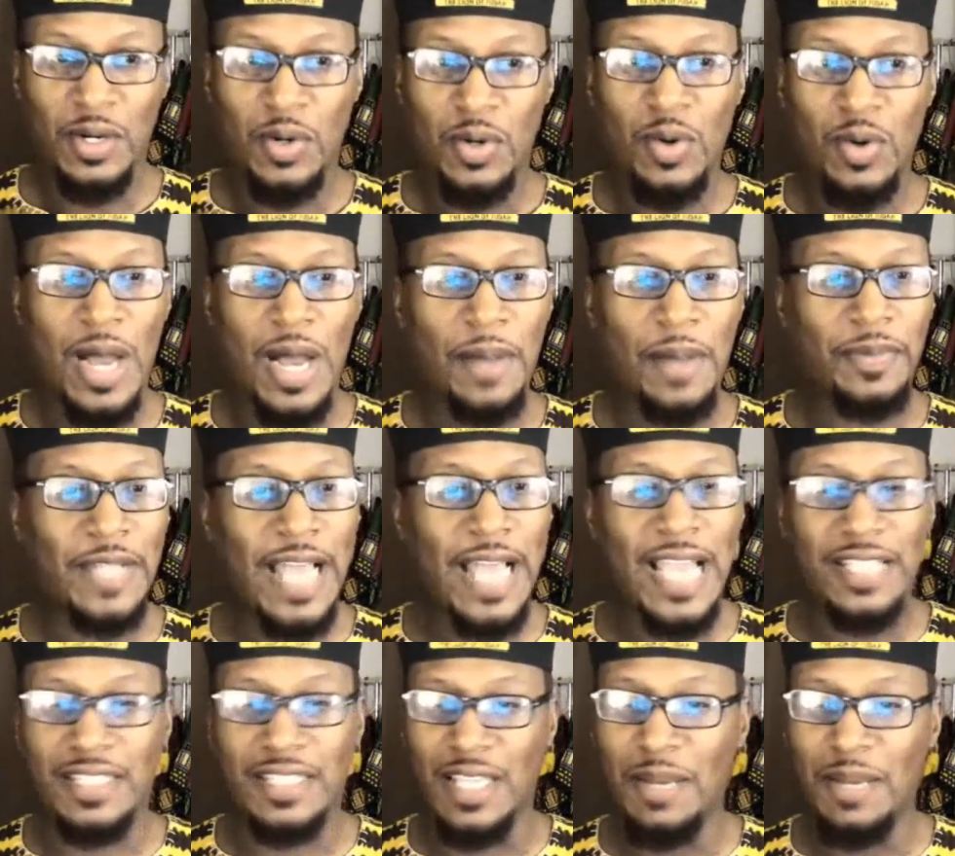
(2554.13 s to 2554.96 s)
Oh, I'm
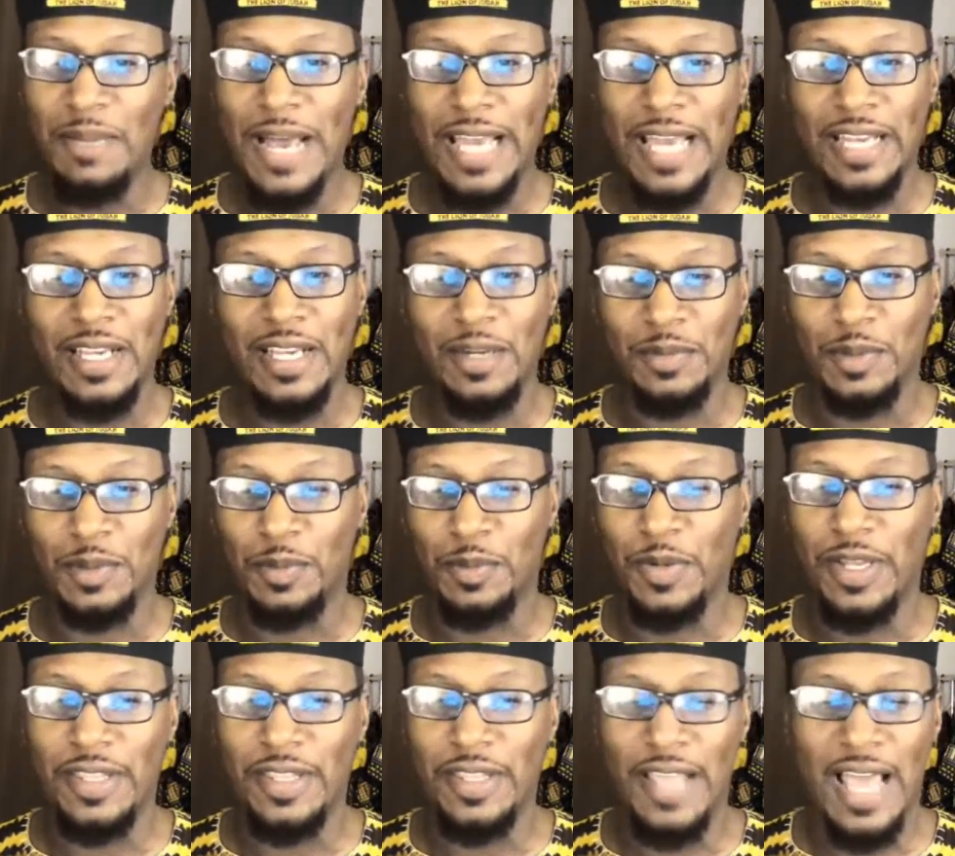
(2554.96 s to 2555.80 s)
glad somebody helped the
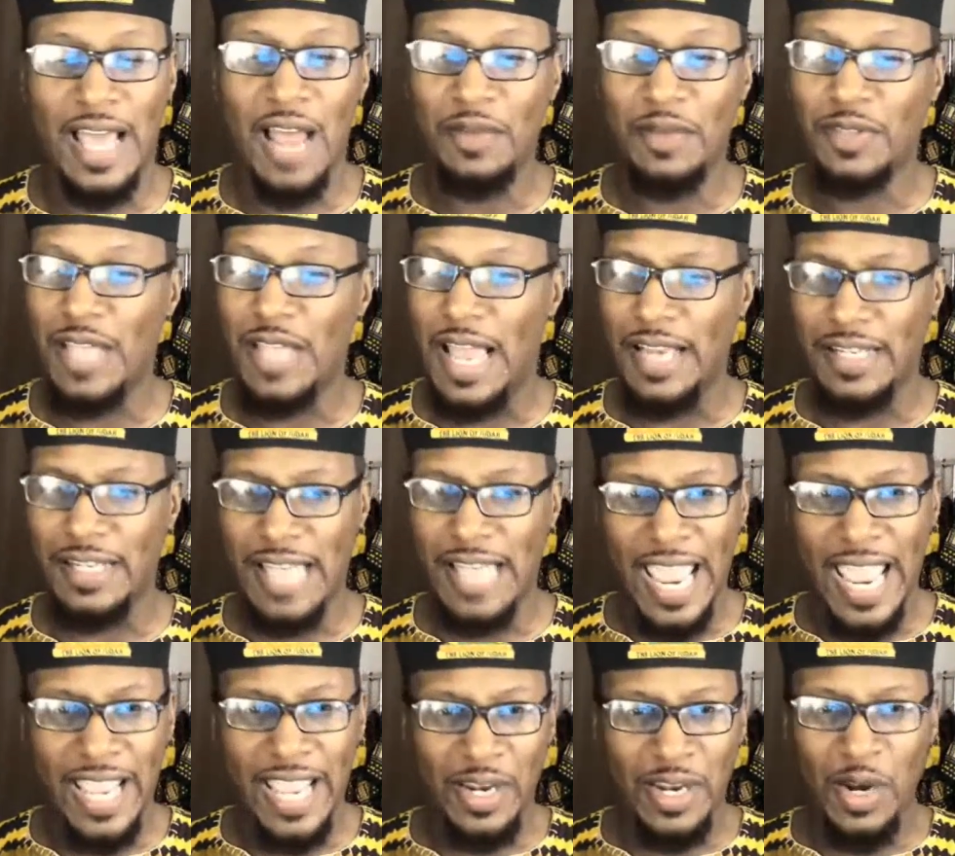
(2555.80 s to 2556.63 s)
brother out. I was like,
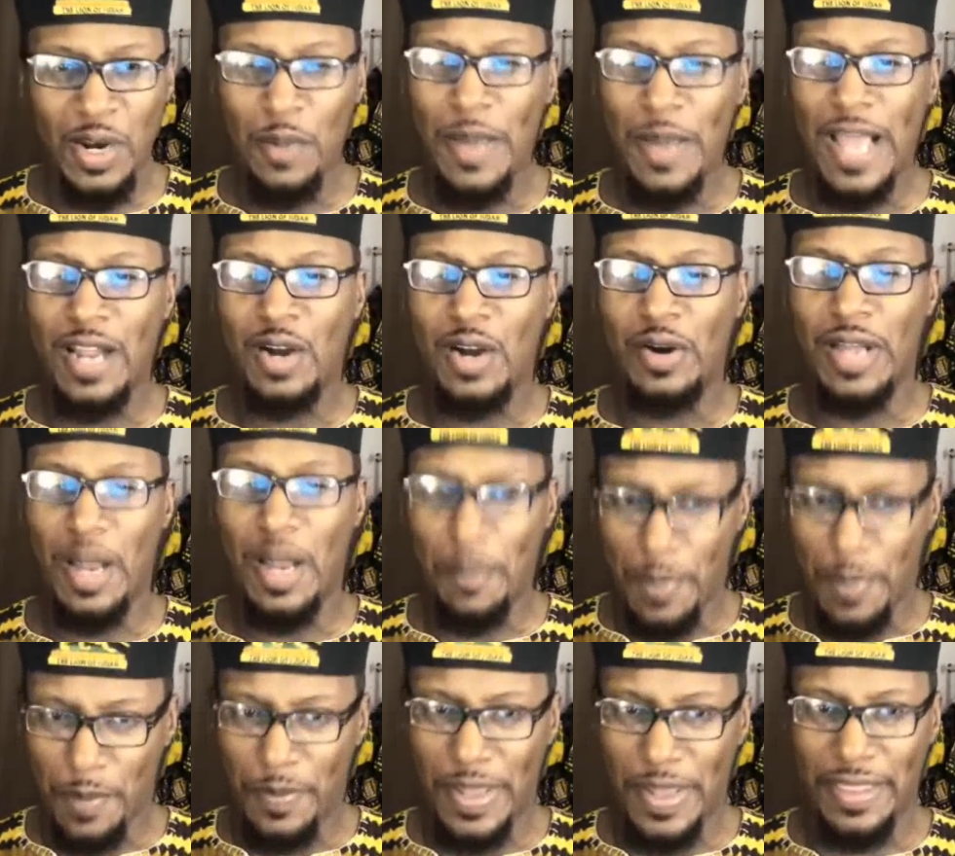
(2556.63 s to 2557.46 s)
dang, ain't nobody going to
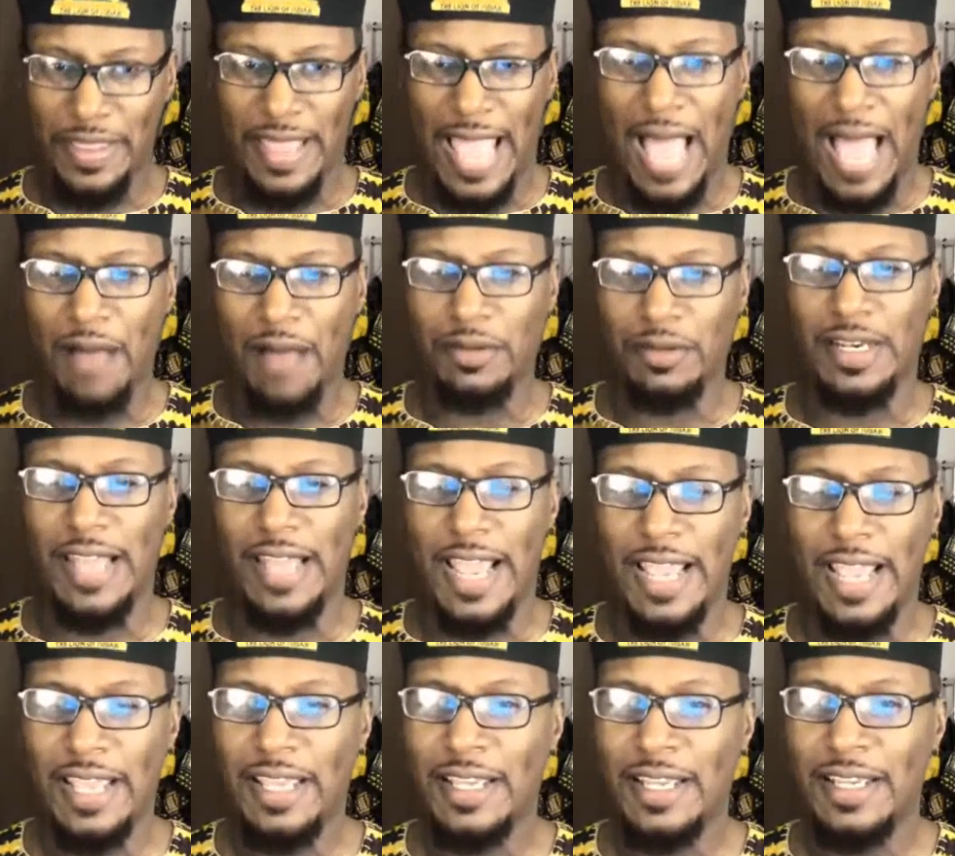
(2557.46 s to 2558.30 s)
help her brother out
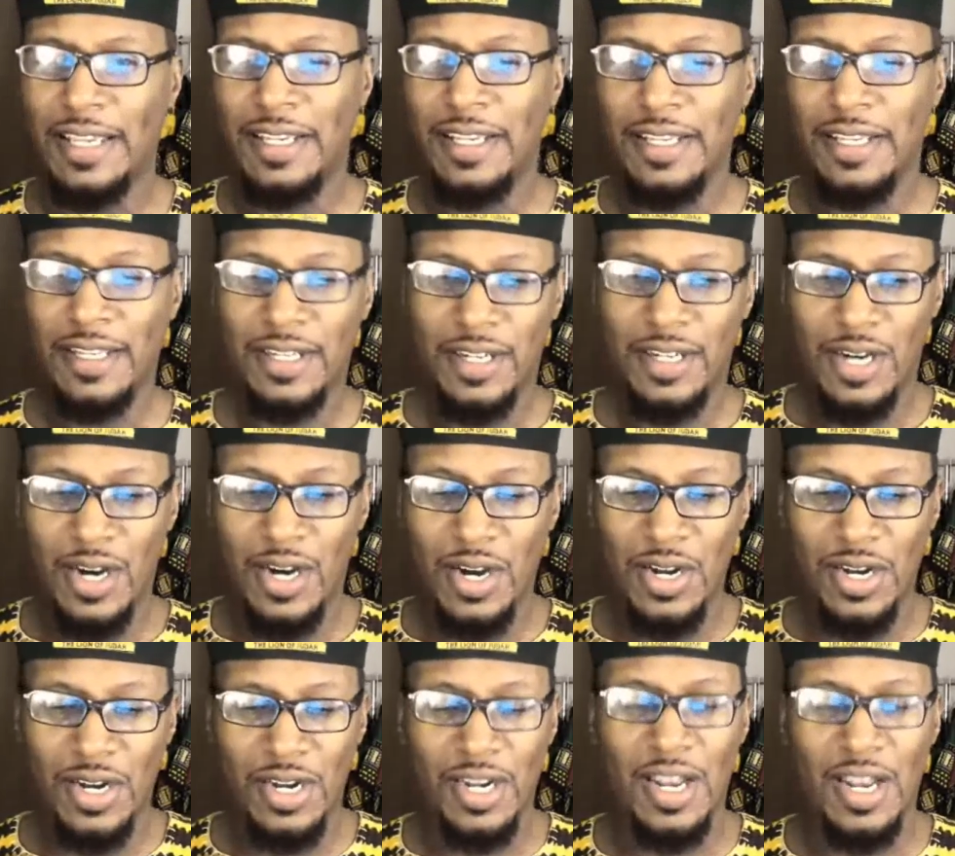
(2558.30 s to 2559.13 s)
today.
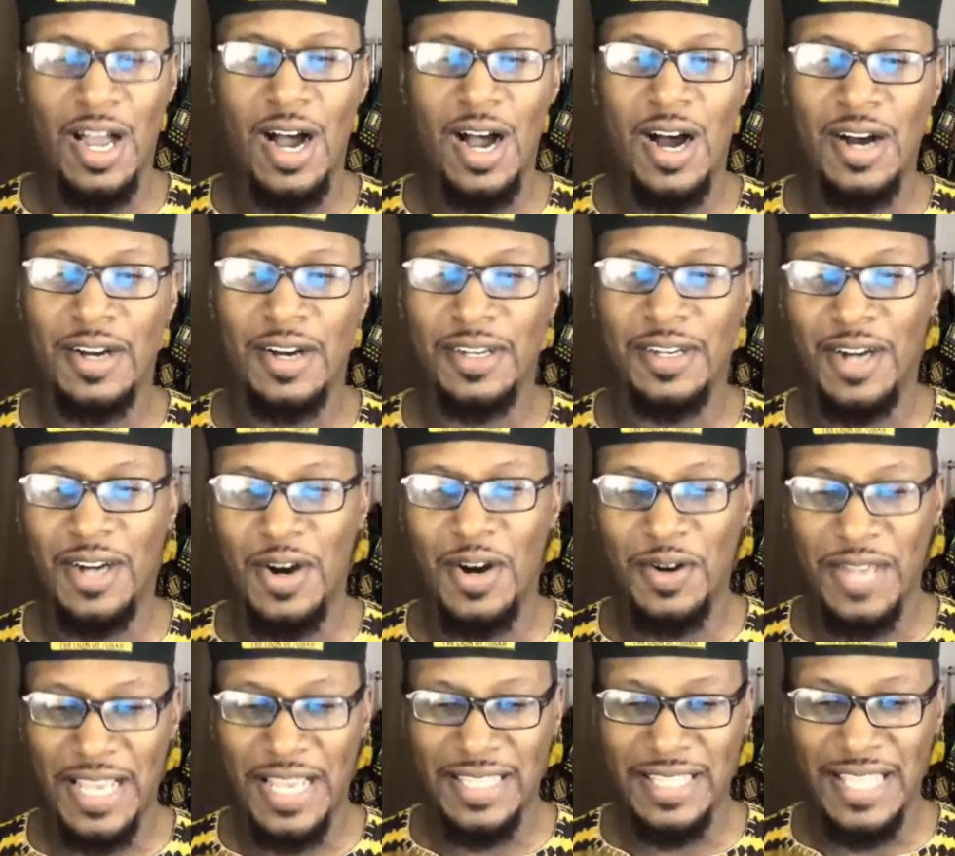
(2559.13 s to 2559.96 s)
Oh, Lord.
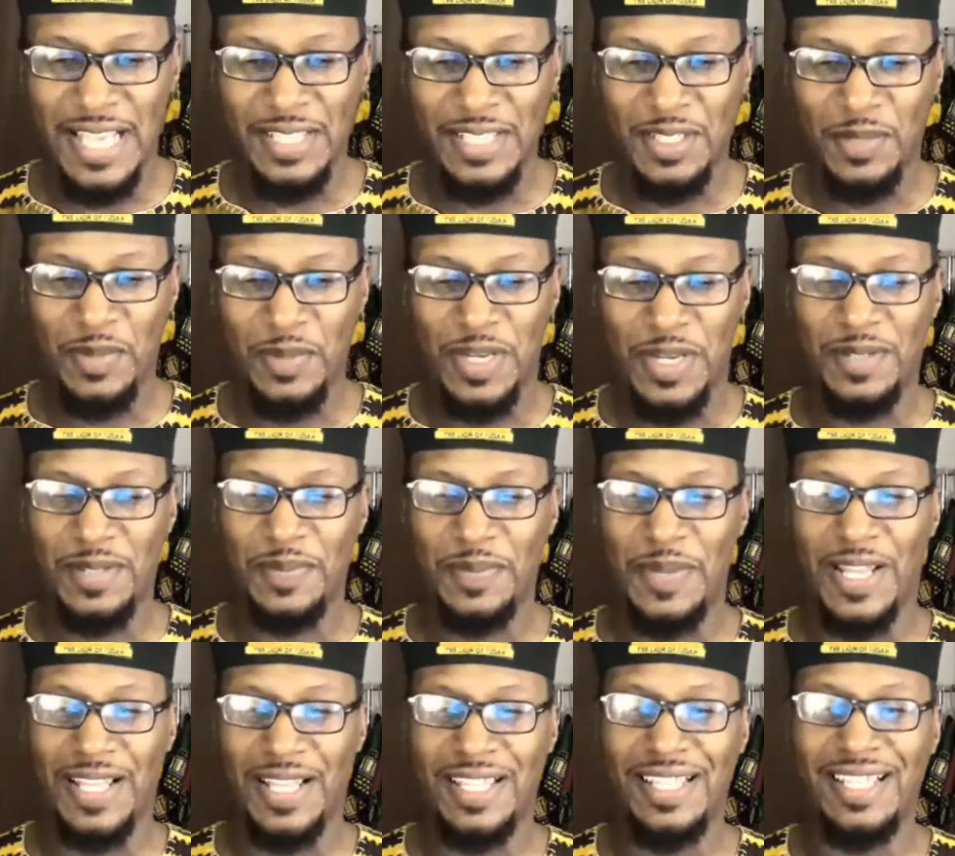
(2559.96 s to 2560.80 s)
Okay, thanks so much,
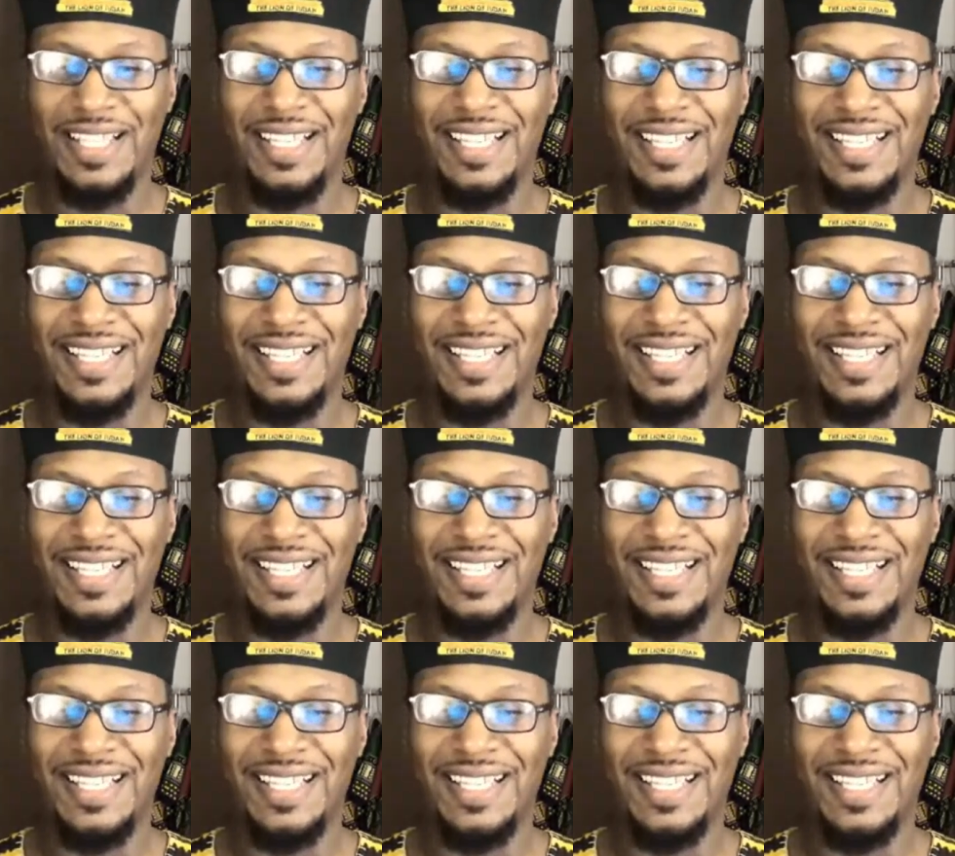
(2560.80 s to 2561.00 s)
Melanie.